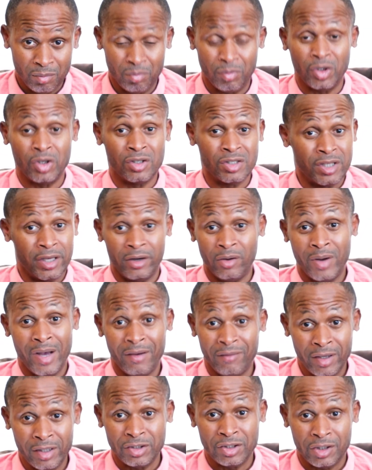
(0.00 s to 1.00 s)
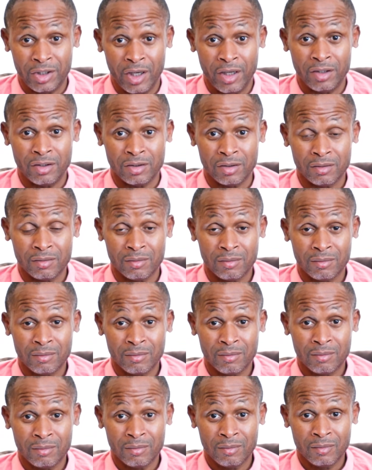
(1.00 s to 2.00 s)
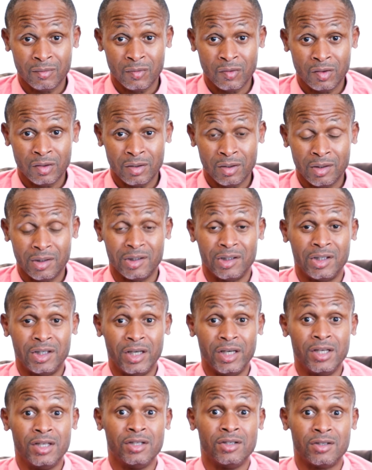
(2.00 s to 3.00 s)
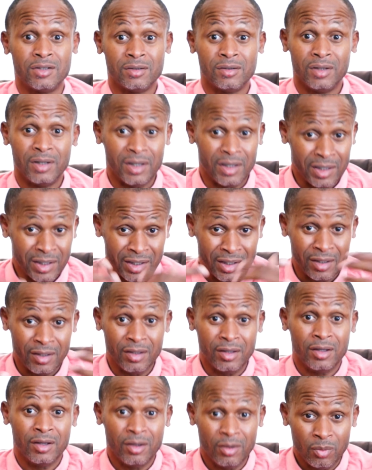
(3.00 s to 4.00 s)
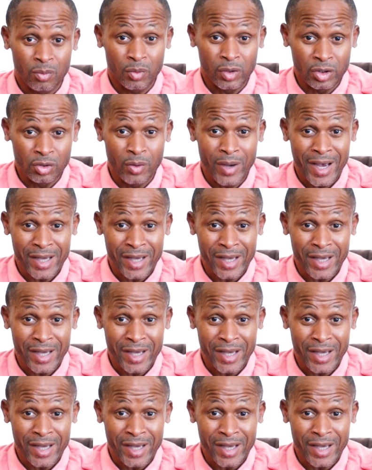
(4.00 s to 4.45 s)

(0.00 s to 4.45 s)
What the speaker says: because they don't have education. Kids, when you